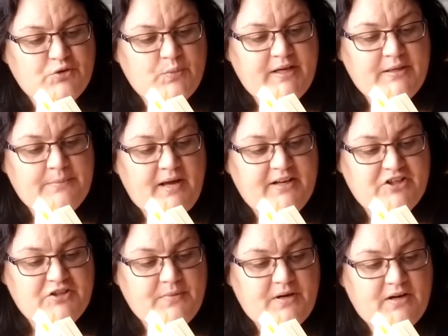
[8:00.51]
way to
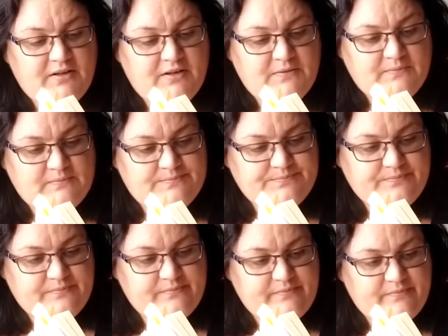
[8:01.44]
punish Mark.
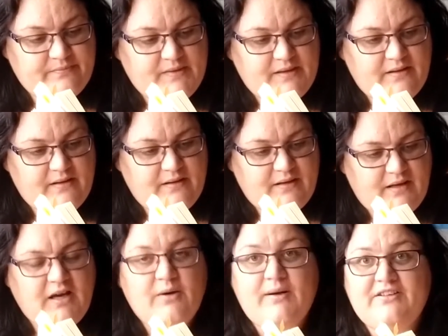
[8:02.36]

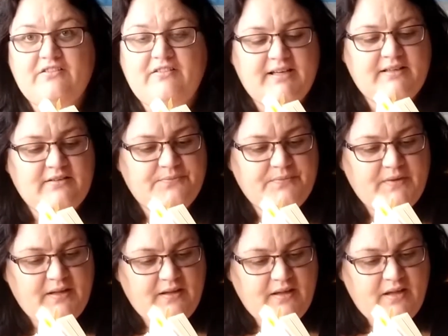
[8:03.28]
Oh, SOX.
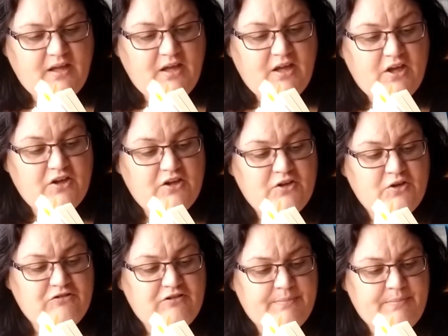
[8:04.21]
You
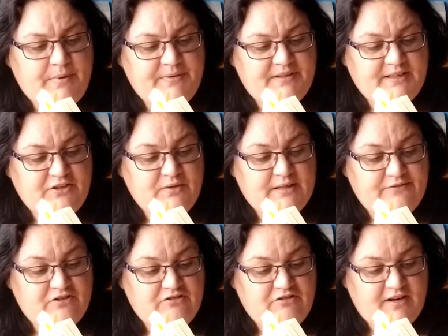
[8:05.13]
cry, probably said. You never
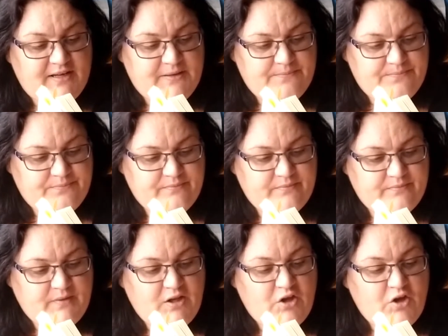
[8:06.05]
cry.
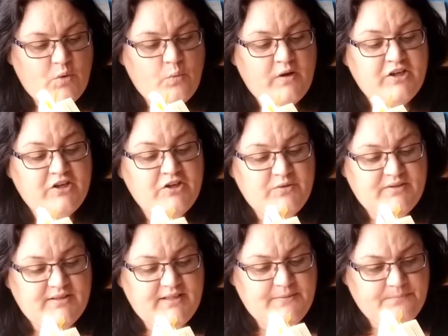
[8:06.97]
Were you
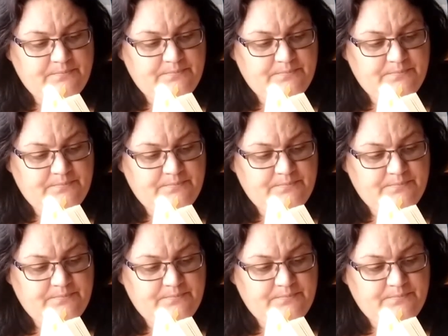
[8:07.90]
using him?